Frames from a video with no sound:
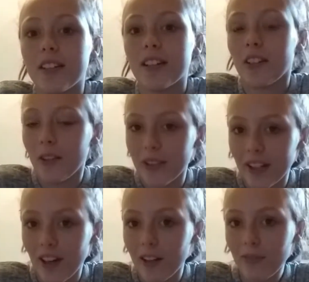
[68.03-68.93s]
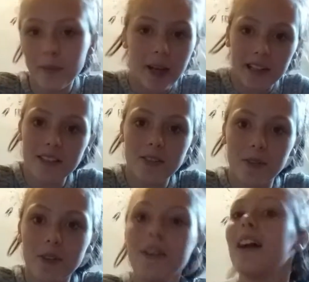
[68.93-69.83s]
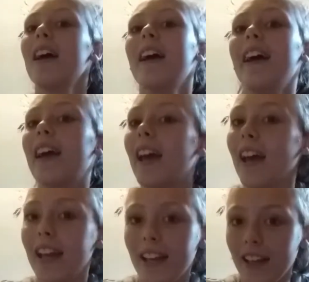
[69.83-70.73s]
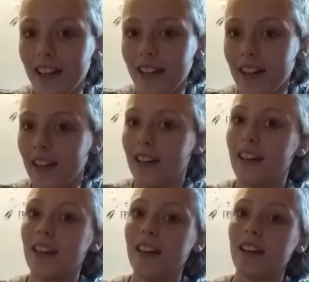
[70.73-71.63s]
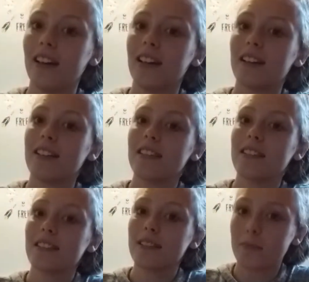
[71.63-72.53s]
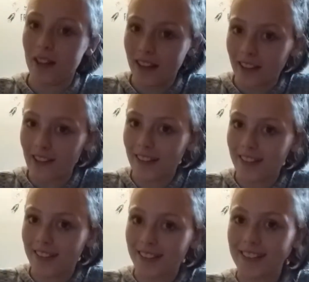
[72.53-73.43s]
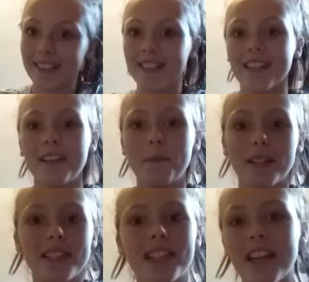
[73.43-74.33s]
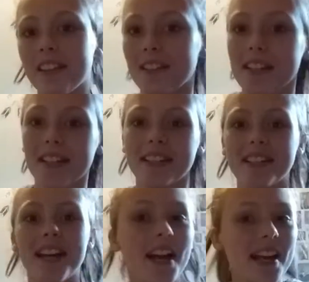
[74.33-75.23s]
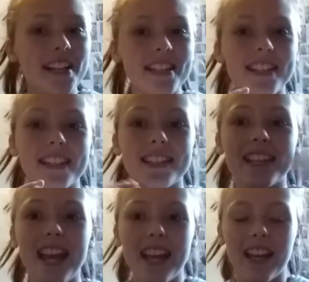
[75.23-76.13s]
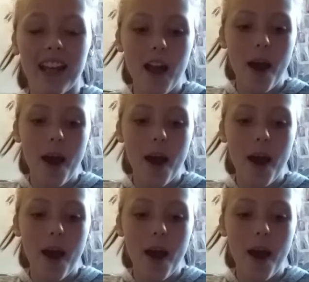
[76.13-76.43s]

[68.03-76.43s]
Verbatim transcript: a clothing haul for back to school and supply haul mixed together. So, yay!